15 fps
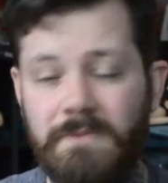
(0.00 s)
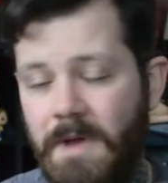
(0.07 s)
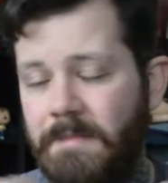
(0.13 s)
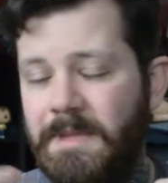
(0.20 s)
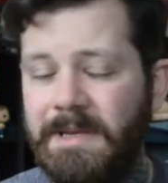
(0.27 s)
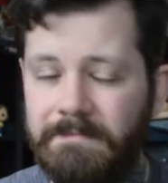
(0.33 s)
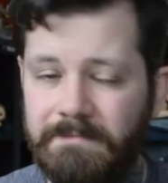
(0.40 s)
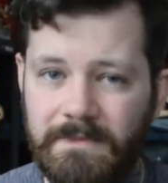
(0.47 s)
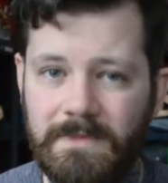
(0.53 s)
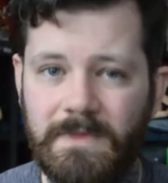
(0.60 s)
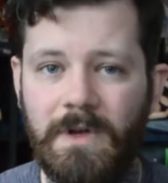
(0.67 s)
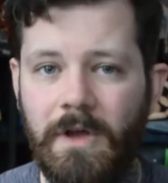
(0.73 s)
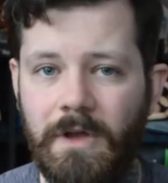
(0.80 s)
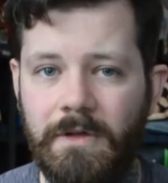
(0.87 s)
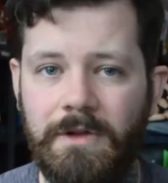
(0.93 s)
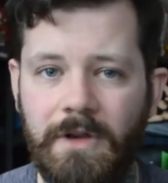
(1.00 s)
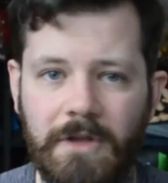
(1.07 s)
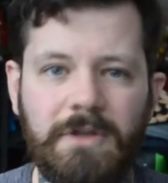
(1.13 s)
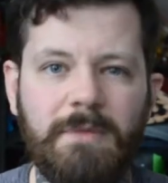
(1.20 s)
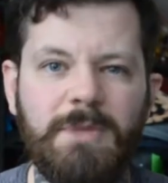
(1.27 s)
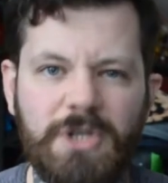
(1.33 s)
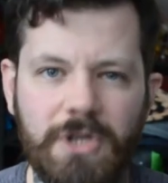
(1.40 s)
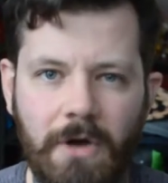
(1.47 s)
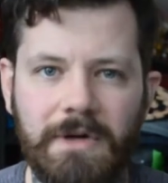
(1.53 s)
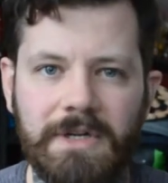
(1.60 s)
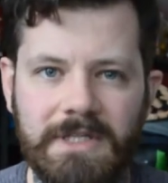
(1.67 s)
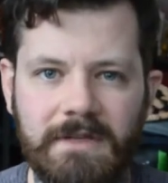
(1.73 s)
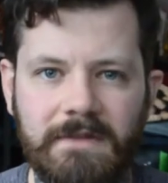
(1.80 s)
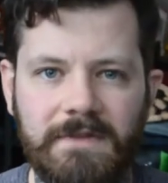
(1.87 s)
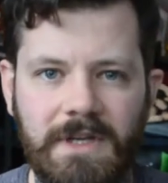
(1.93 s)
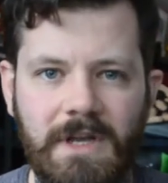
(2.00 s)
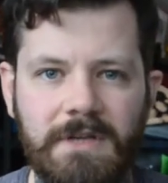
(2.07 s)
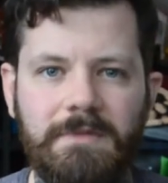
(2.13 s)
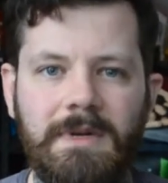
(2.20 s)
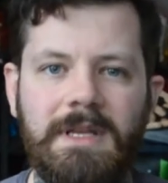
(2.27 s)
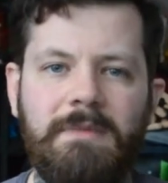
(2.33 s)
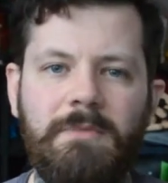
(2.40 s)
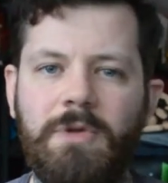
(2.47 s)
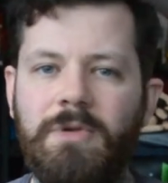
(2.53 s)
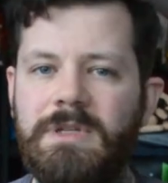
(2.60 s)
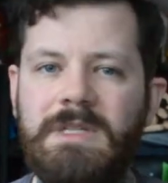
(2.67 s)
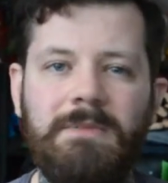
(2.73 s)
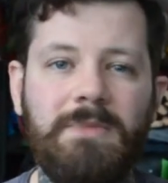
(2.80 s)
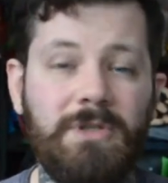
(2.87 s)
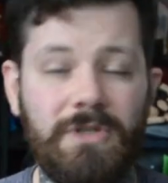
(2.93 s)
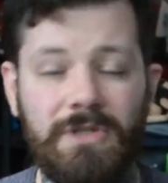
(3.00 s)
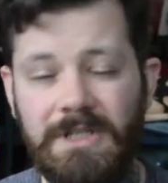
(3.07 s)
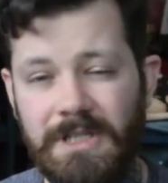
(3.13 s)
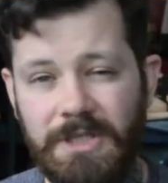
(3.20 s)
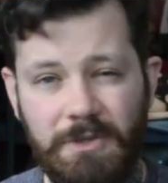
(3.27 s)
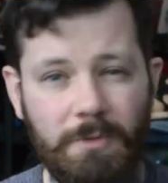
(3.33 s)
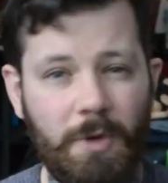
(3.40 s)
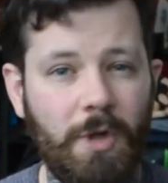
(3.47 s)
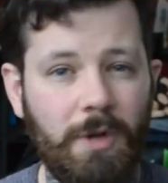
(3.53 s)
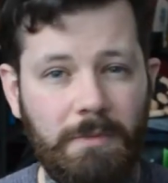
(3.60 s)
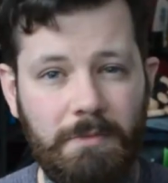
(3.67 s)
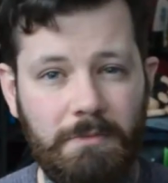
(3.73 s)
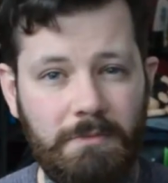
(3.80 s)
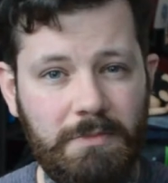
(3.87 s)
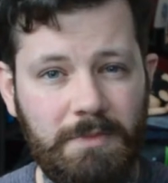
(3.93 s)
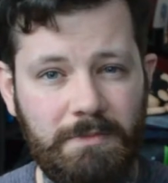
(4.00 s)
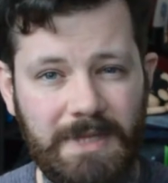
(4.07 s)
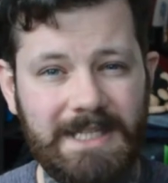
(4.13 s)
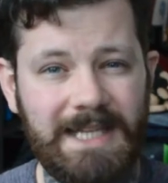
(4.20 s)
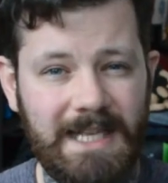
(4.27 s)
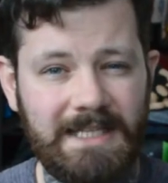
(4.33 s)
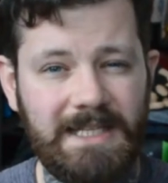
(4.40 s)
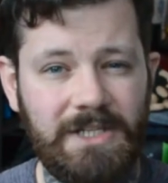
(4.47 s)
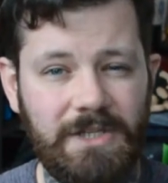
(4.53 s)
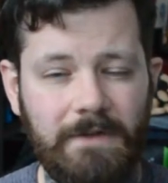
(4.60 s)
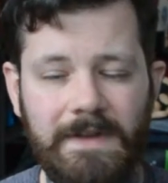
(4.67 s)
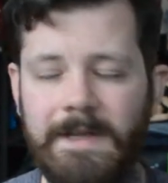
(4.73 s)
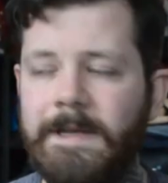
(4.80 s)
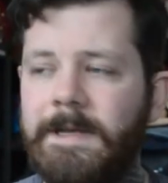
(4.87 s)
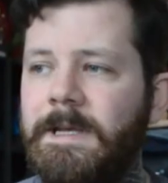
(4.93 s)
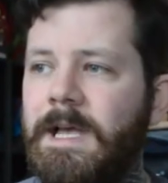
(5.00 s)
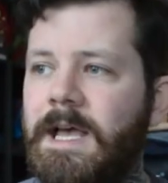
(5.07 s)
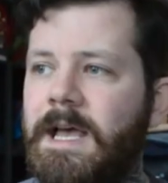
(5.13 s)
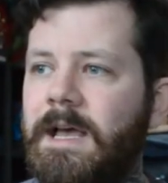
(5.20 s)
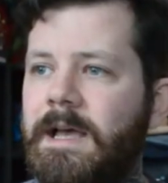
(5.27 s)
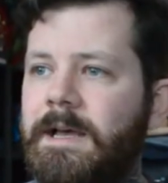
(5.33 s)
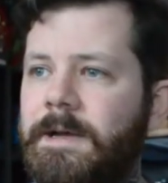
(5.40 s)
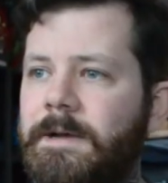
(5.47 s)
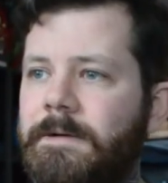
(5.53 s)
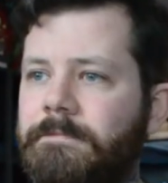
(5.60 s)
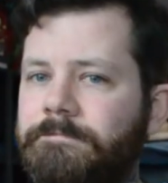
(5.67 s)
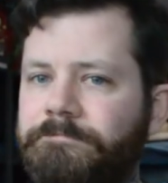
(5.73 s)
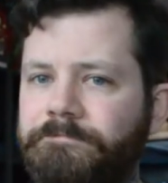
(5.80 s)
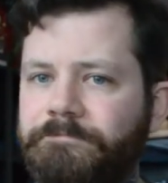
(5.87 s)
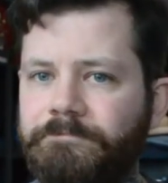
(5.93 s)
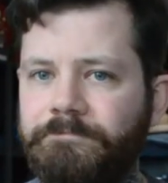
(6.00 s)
I mean, not not the majority of the cosplay community, but just the small percentage of it. Um,